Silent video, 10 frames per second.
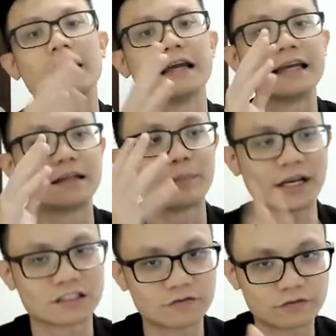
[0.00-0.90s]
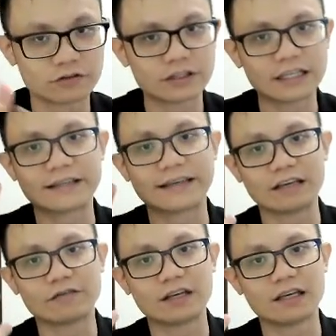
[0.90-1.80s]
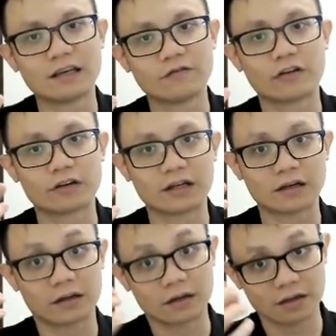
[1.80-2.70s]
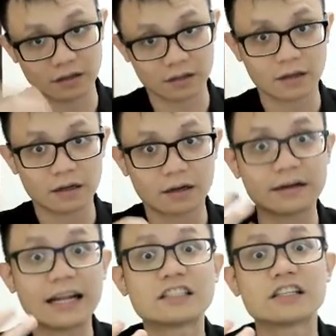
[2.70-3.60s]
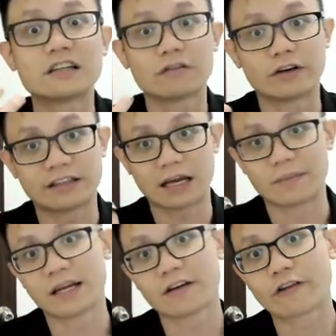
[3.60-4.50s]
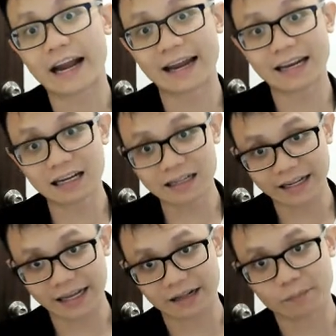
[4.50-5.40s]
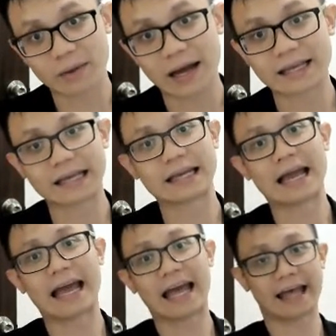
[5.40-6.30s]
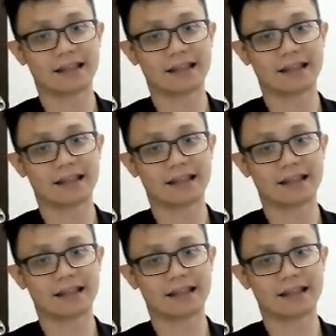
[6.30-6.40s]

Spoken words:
eat passion fruit, eat kiwi for the natural vitamin rather than buying at